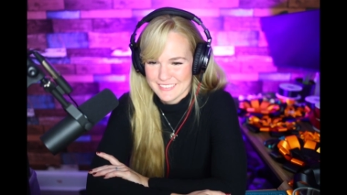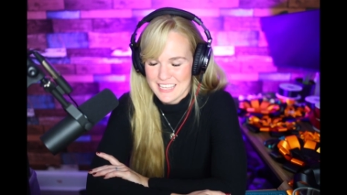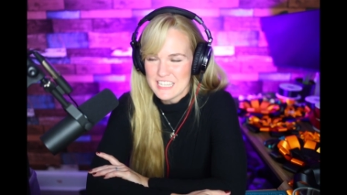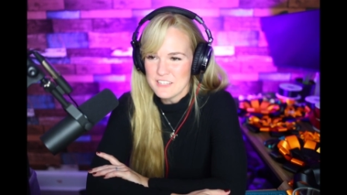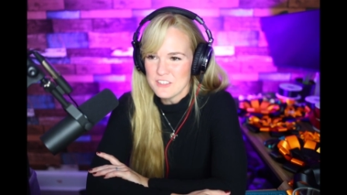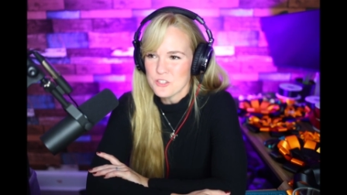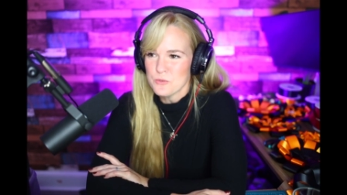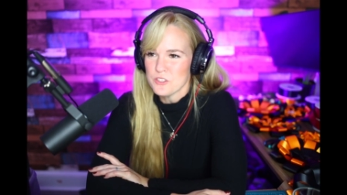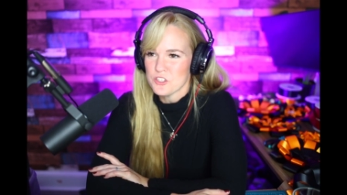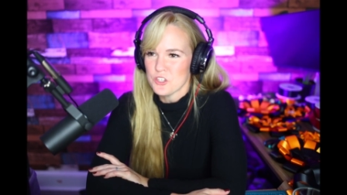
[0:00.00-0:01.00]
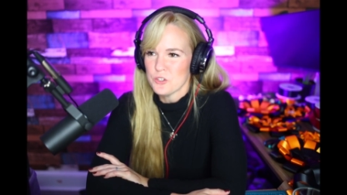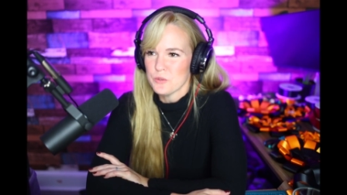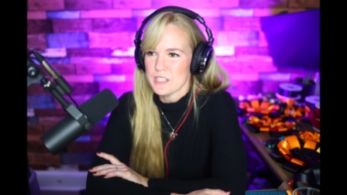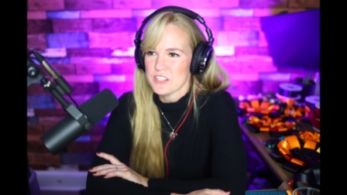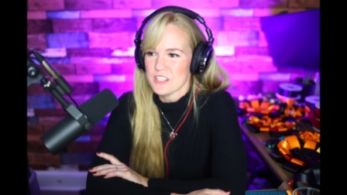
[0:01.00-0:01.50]
Individuals and, uh,
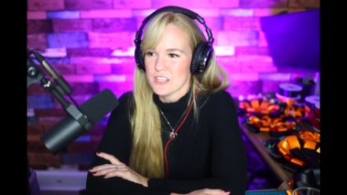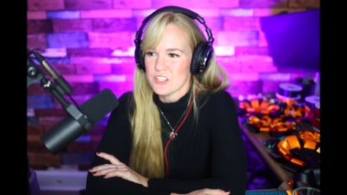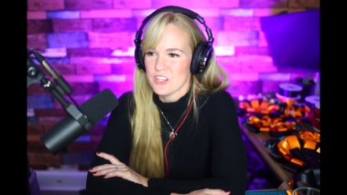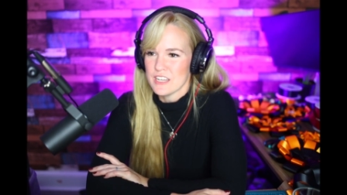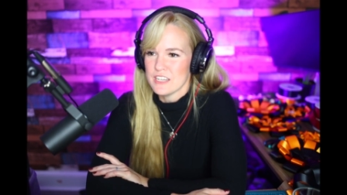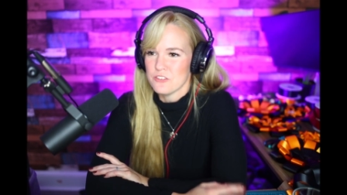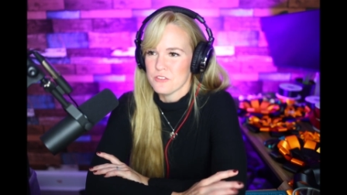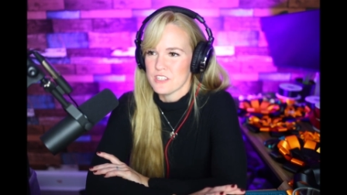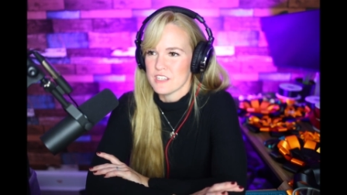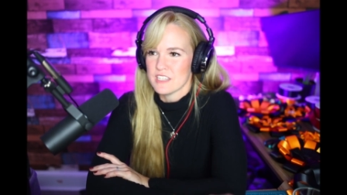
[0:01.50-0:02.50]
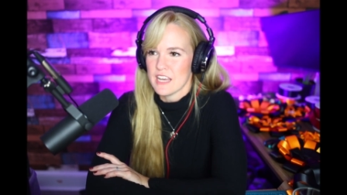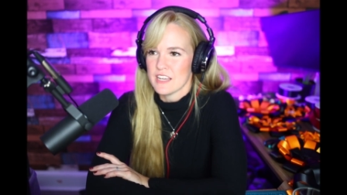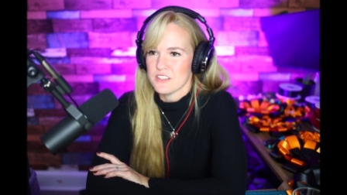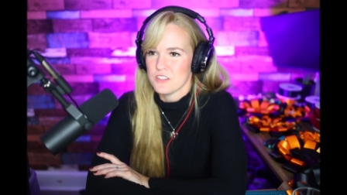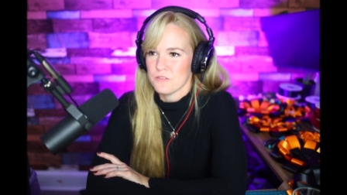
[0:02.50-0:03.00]
too is such an interesting
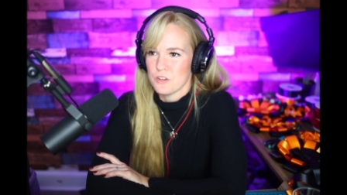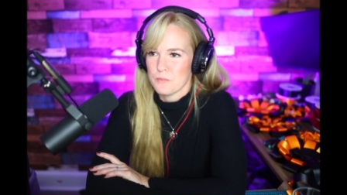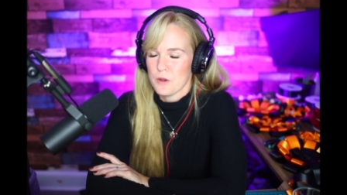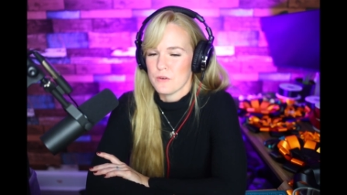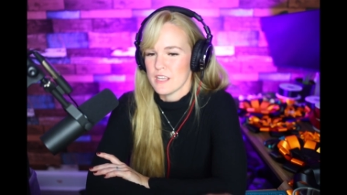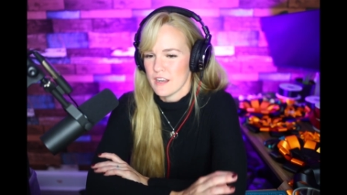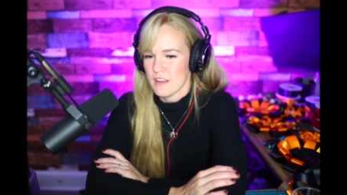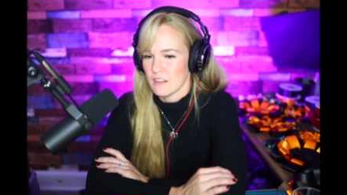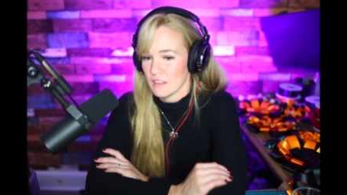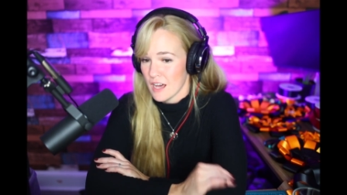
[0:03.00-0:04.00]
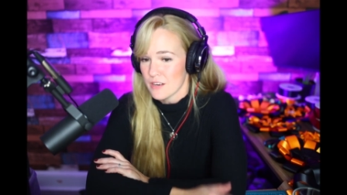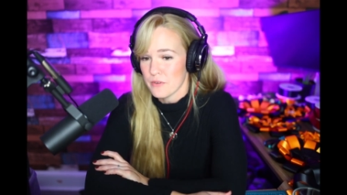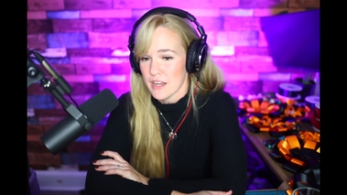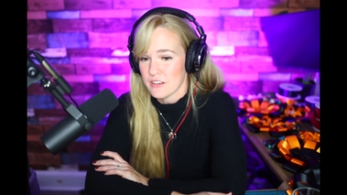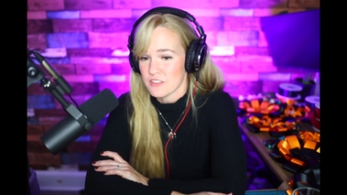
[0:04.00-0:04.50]
test of your pony, and I, a lot of
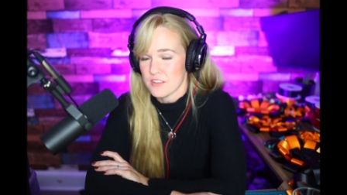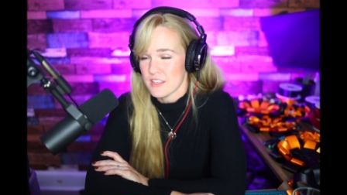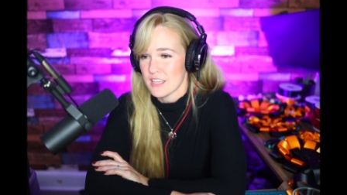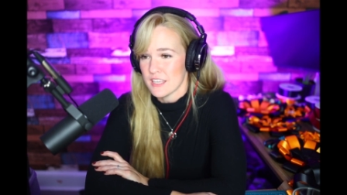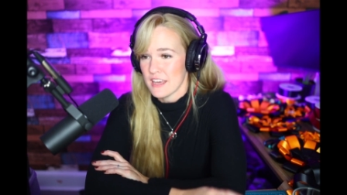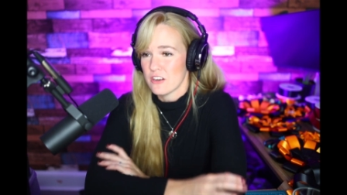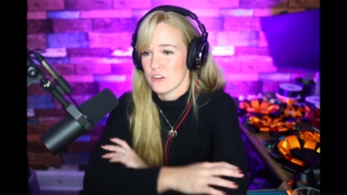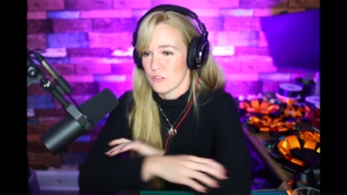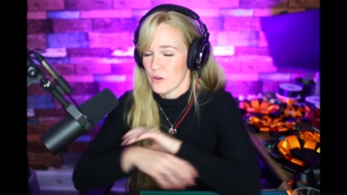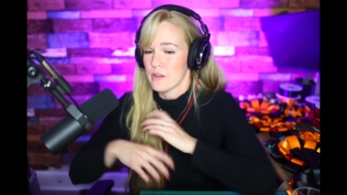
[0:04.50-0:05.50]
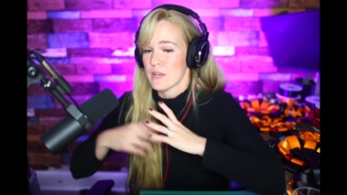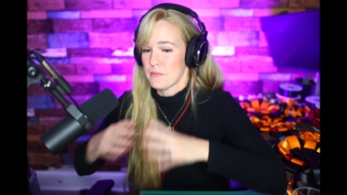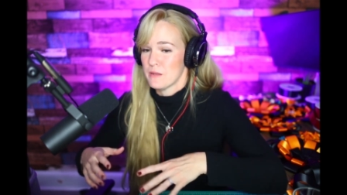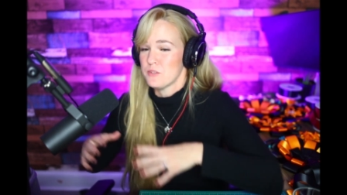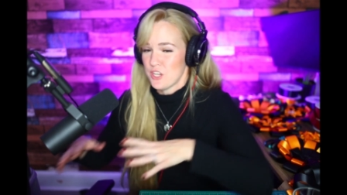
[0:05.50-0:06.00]
riders I think that are growing up in
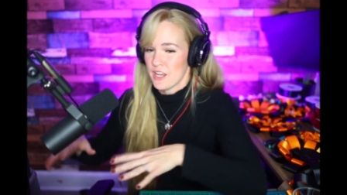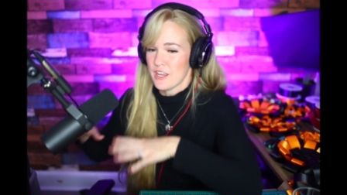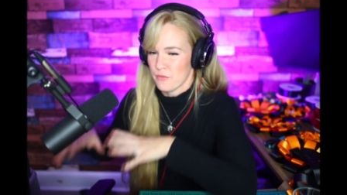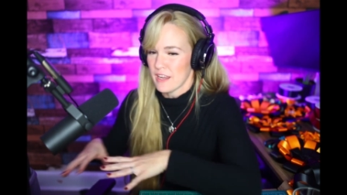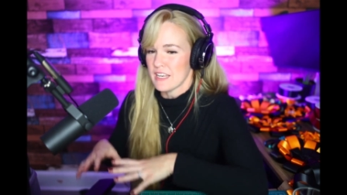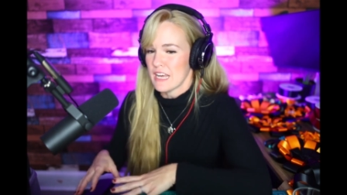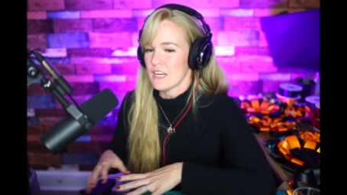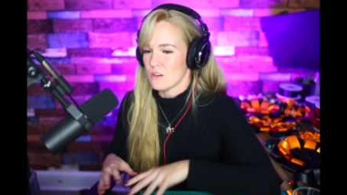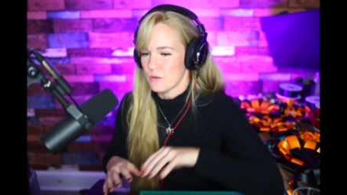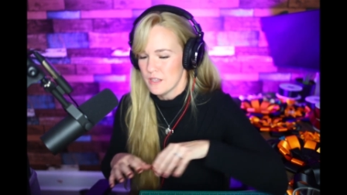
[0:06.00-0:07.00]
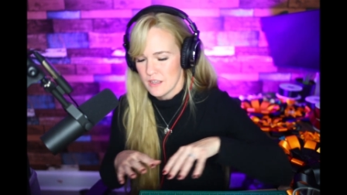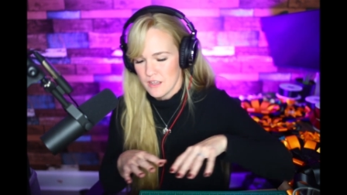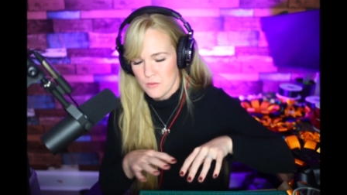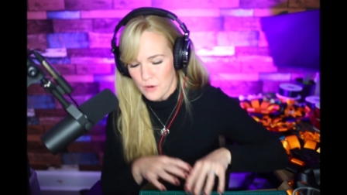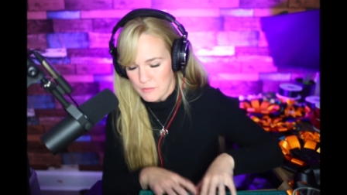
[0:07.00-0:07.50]
MGA right now
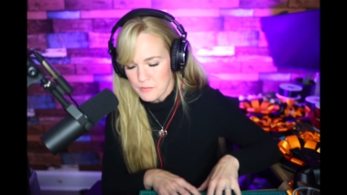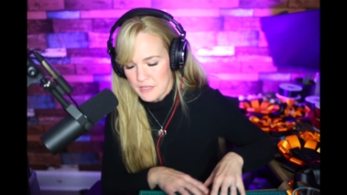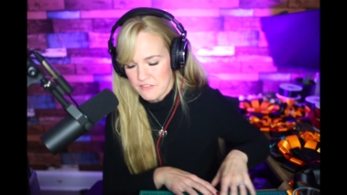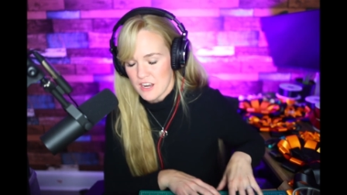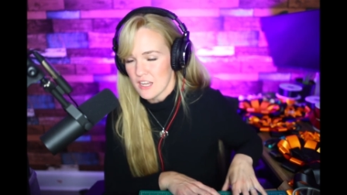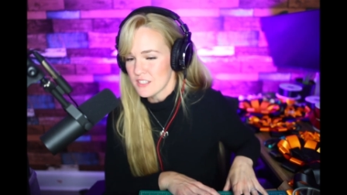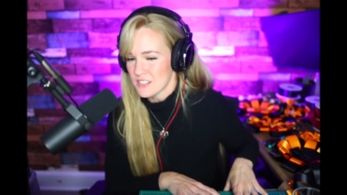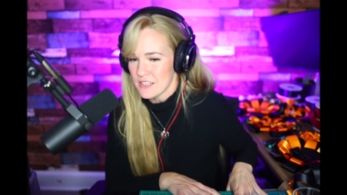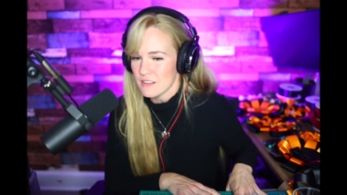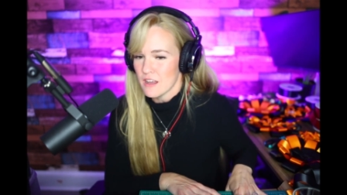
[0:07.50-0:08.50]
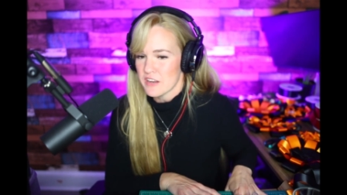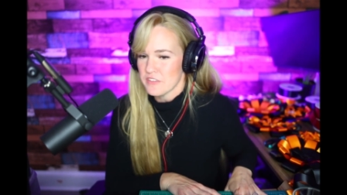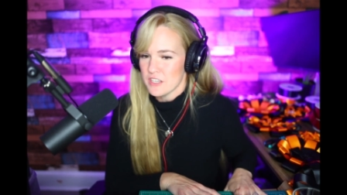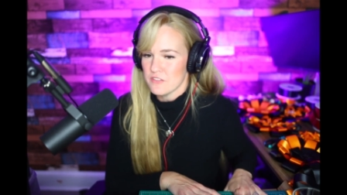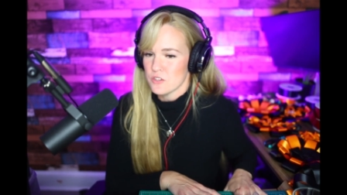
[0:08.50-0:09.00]
probably mm-hmm. have not seen a lot of
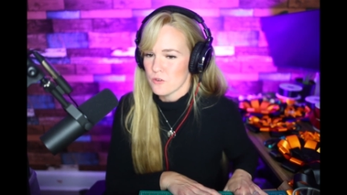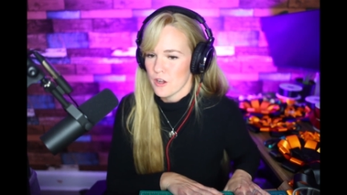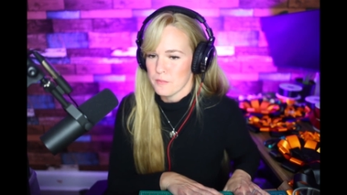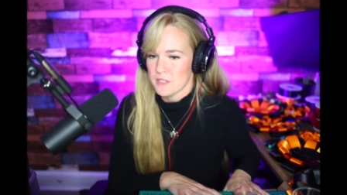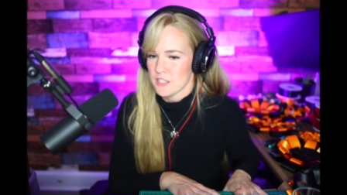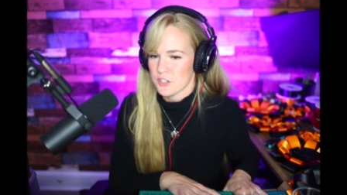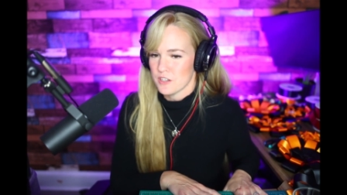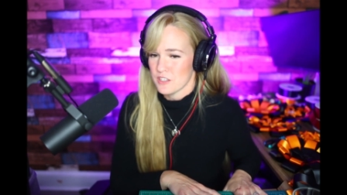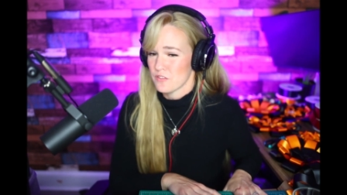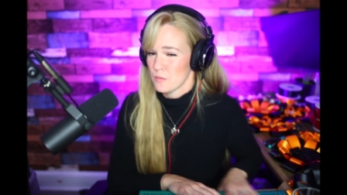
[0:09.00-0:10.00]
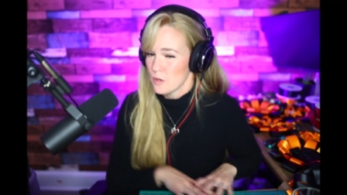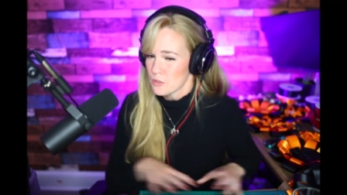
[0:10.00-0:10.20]
individual competition because for the most